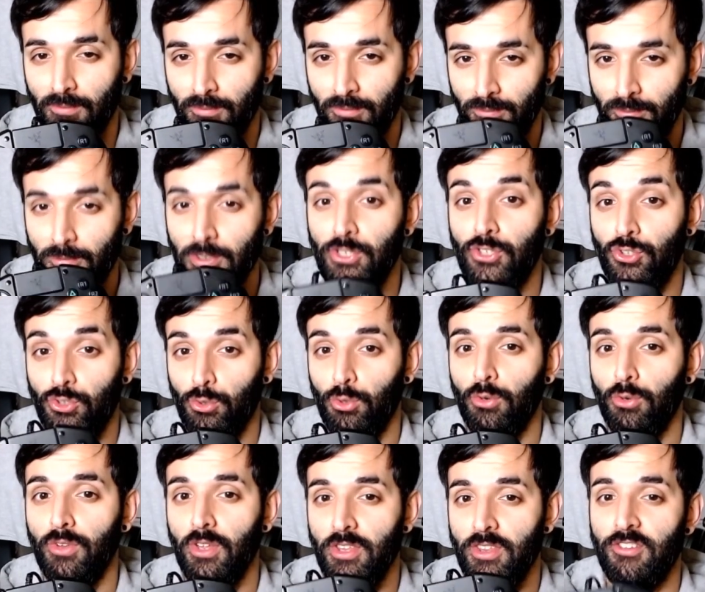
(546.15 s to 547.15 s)
be
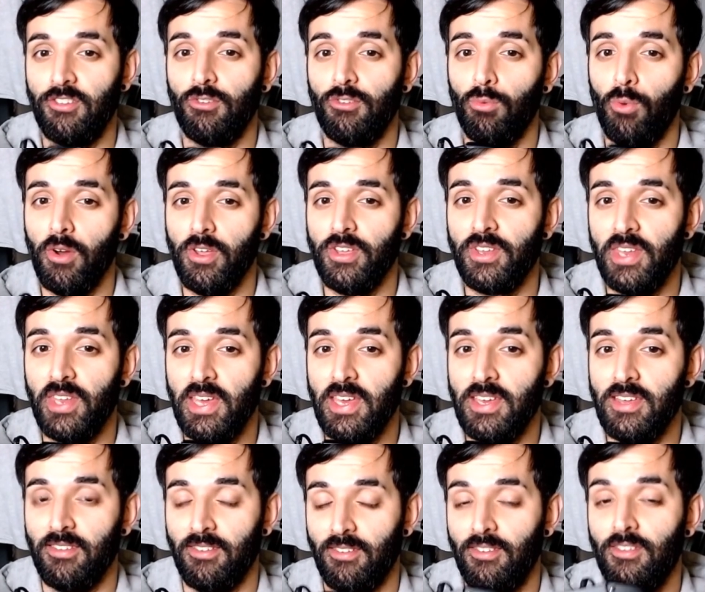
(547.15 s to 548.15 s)
sure that this is what you
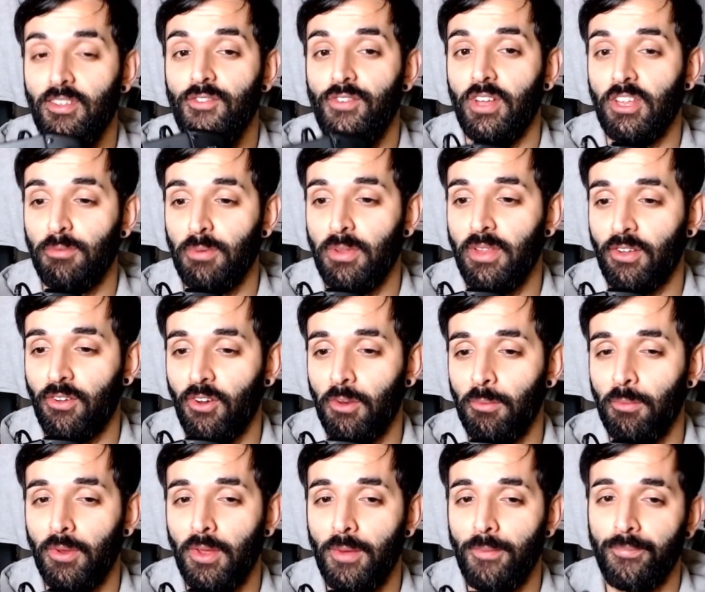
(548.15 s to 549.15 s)
need if you're going to spend that kind of
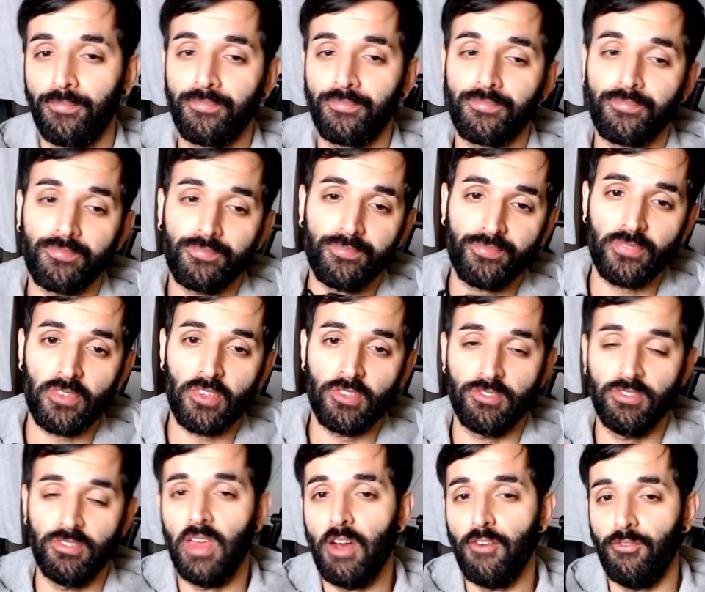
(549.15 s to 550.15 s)
money.
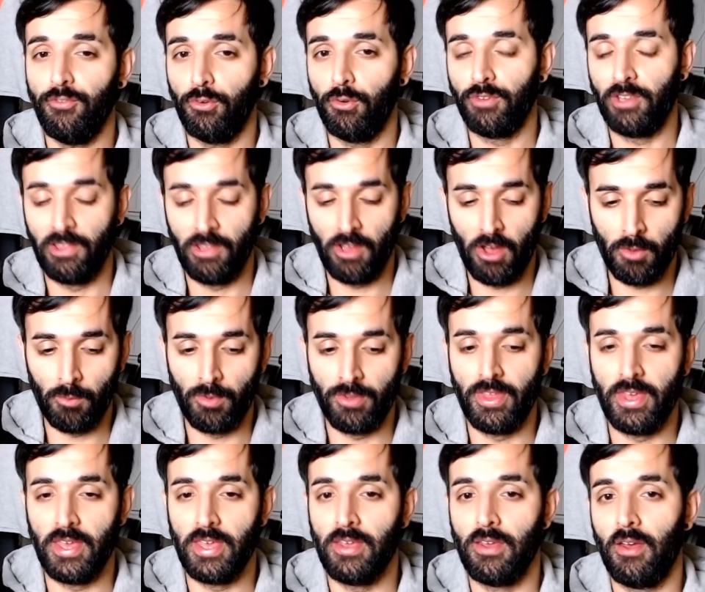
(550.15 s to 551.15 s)
So that falls in line with
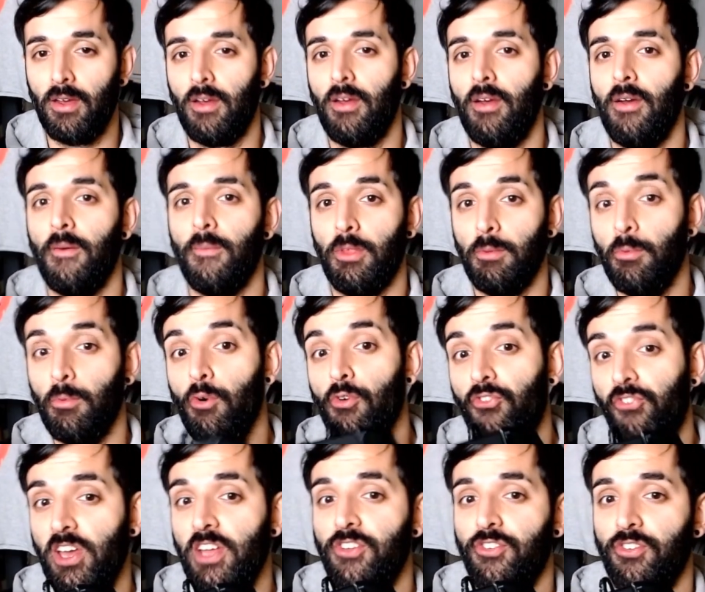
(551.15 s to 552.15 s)
the more
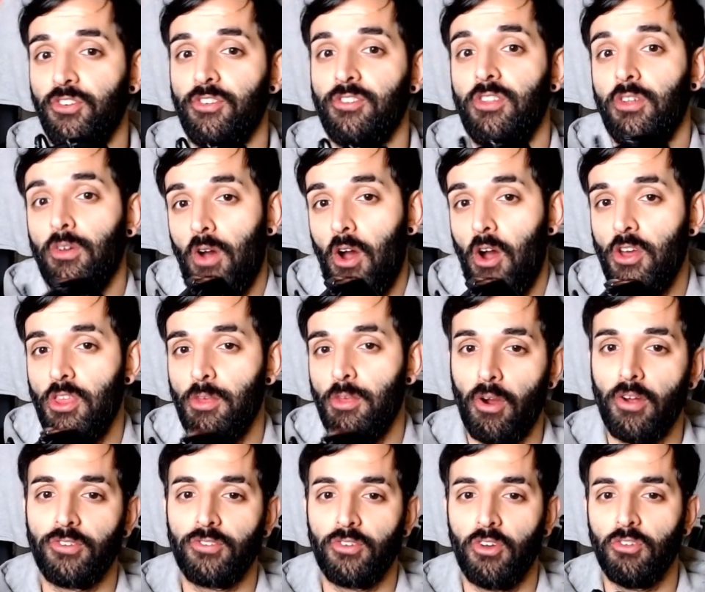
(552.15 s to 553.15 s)
features, the higher the
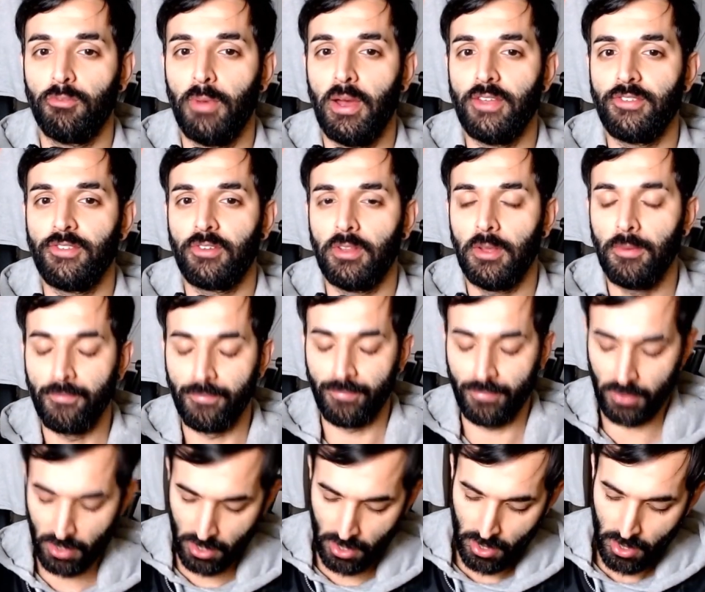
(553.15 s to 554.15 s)
price goes basically.
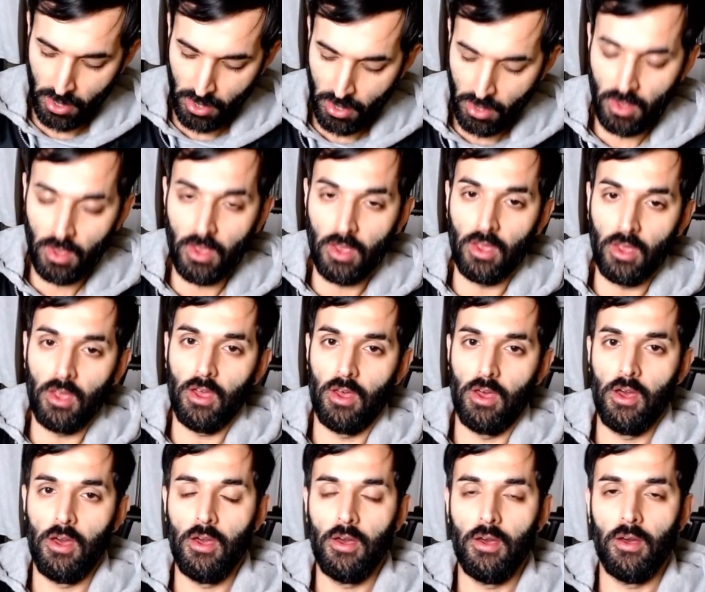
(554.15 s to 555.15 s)

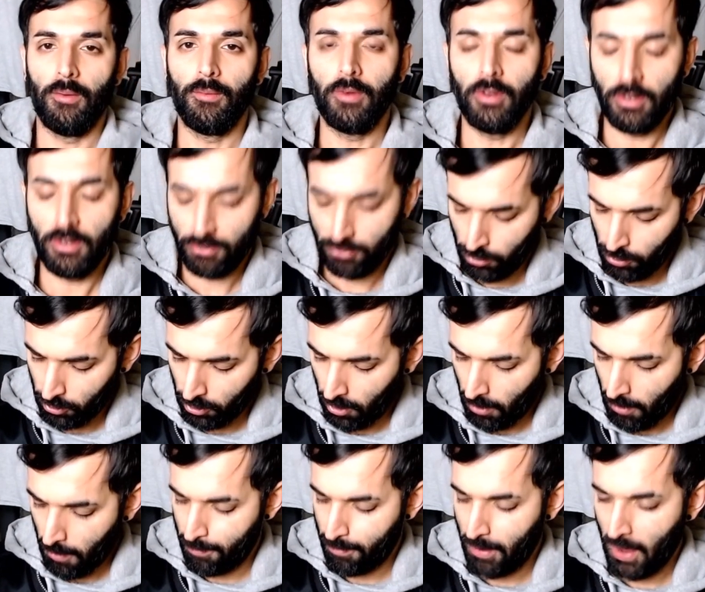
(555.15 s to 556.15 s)
I'm going to talk
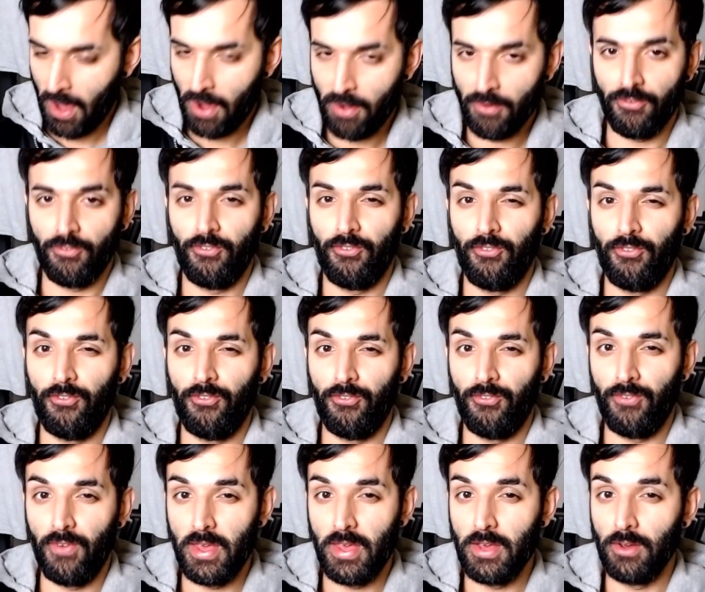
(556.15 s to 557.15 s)
about
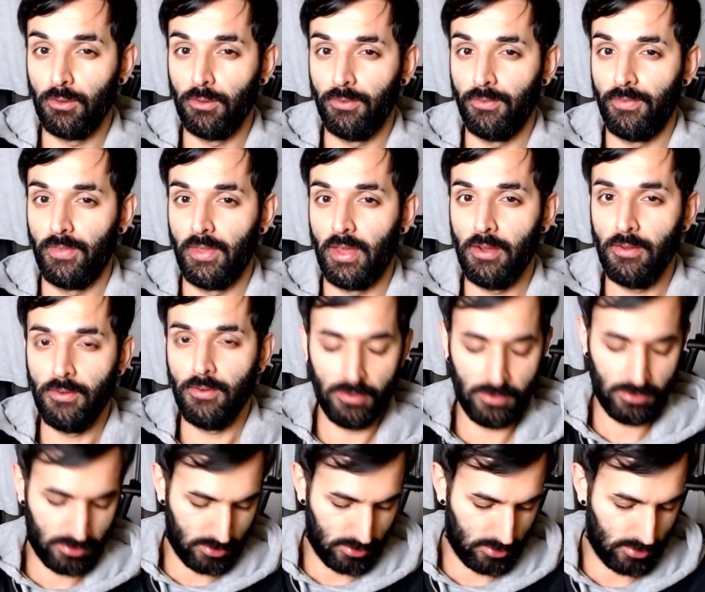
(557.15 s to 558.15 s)
feel now.
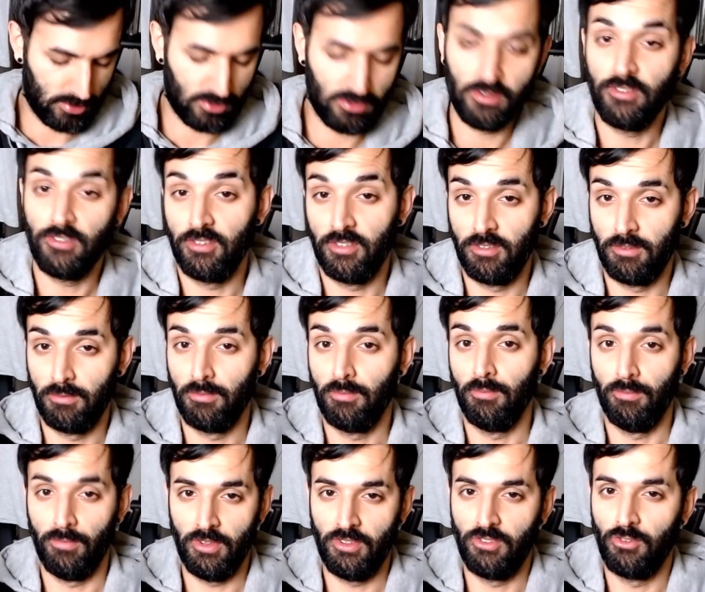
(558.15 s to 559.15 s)
This is
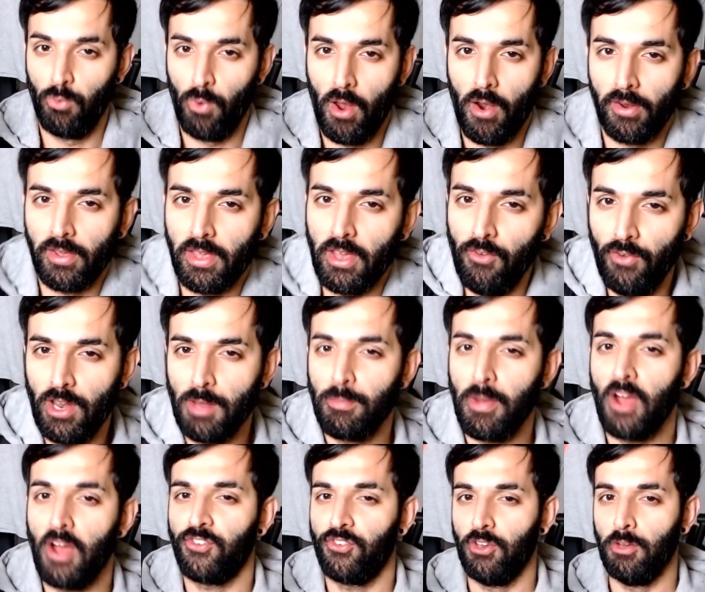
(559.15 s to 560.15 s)
where I get really
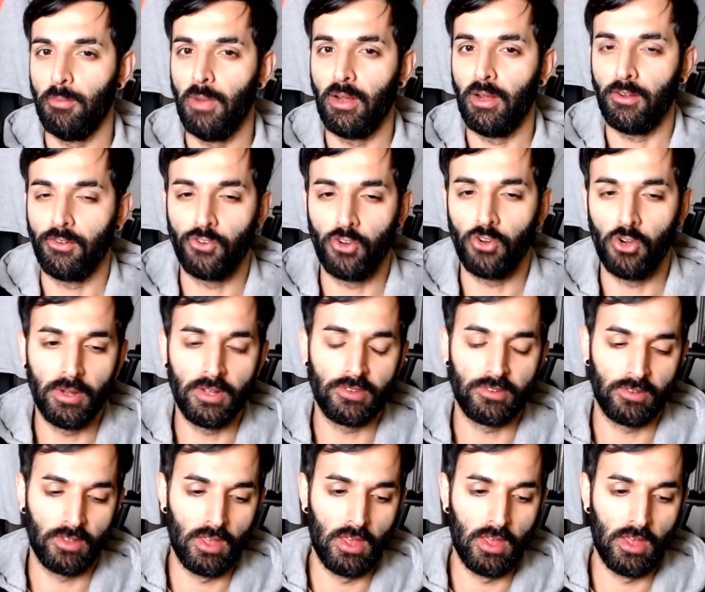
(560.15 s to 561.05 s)
passionate about control pads.